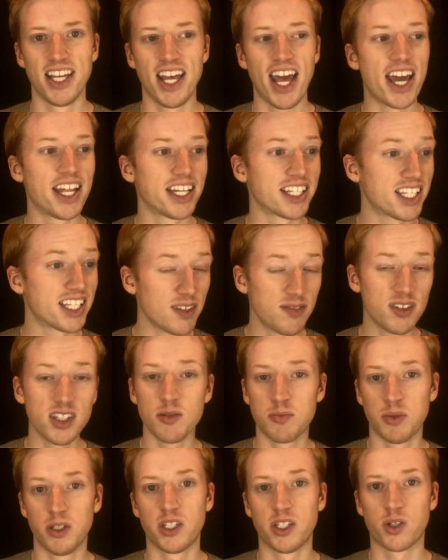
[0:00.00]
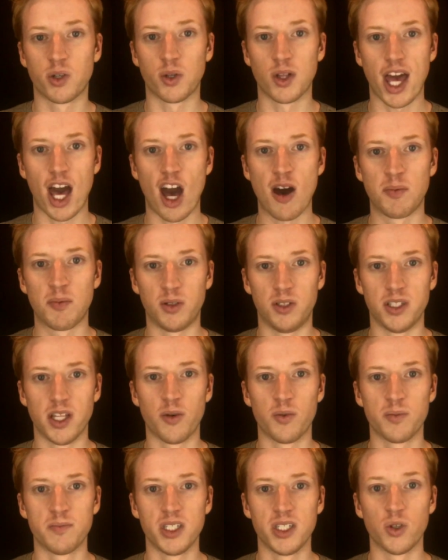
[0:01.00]
And given the political capital
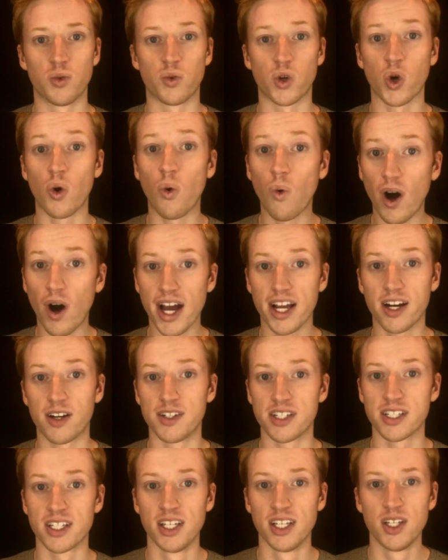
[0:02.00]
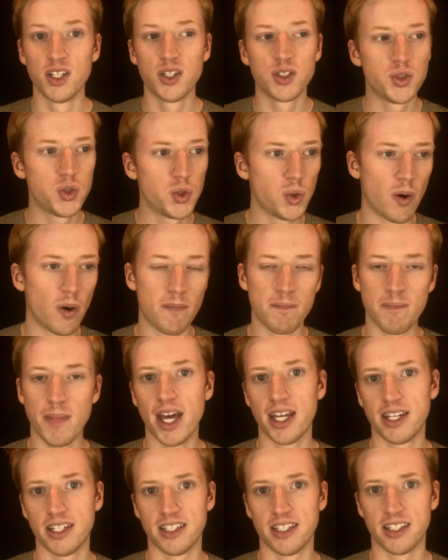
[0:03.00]
that would be required to
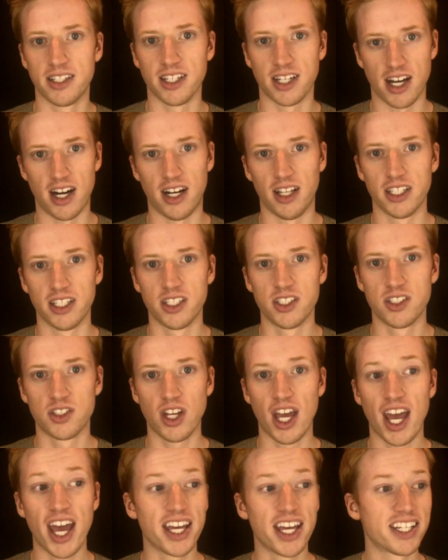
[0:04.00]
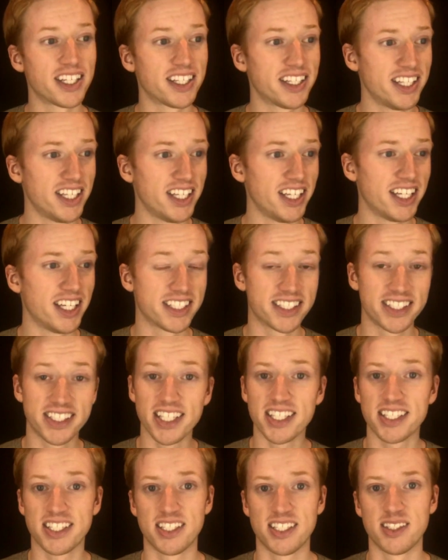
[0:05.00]
amend the college and the
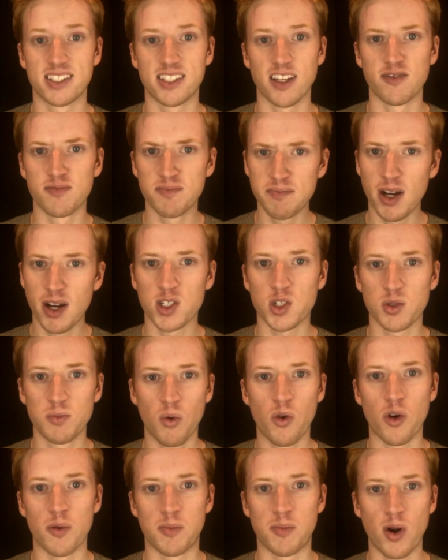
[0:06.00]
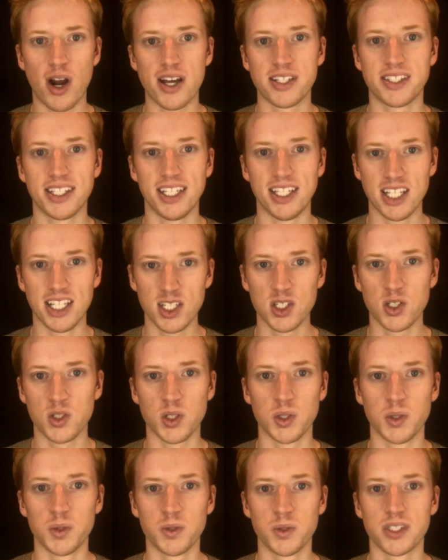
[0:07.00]
existence of much more pressing
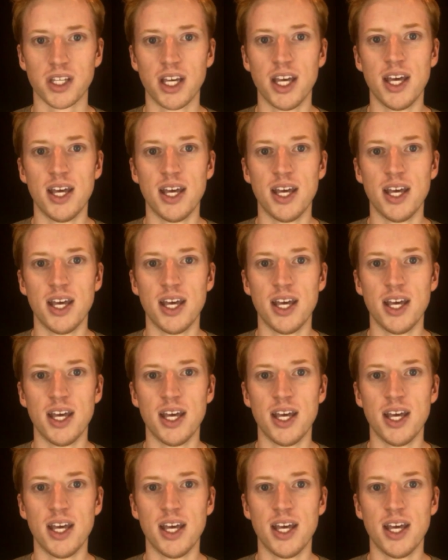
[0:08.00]
issues,